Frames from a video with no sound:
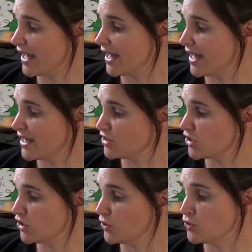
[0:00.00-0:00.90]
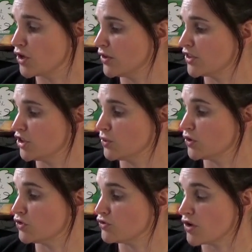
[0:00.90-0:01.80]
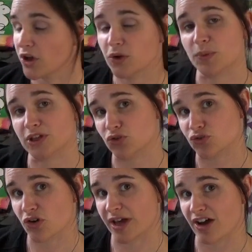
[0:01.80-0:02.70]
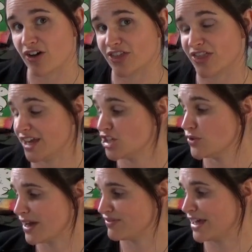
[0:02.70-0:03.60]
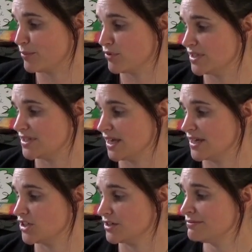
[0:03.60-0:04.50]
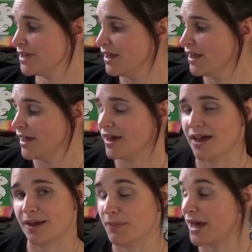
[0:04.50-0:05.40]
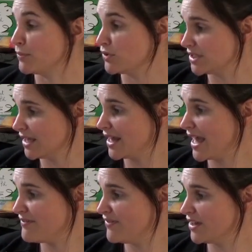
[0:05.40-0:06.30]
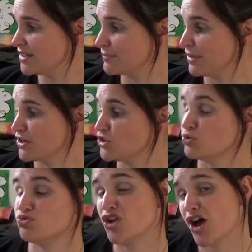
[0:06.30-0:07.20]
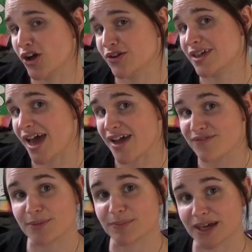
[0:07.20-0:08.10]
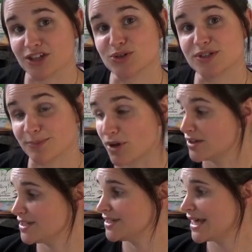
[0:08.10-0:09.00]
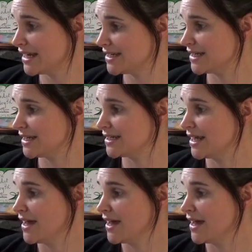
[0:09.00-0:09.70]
And you know that you can grow when you try hard things. You have that appreciation and putting in effort, because you know that effort makes you smart and talented.